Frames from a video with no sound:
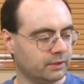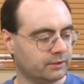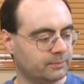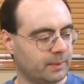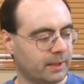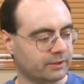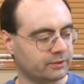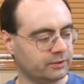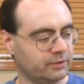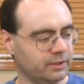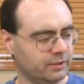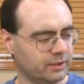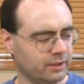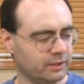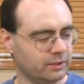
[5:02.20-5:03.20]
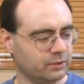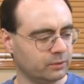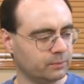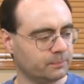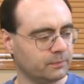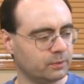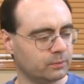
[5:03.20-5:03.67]
send back to C. Now, you
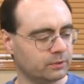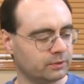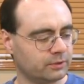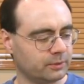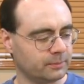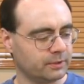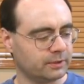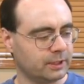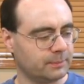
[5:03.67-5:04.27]
know, you, something to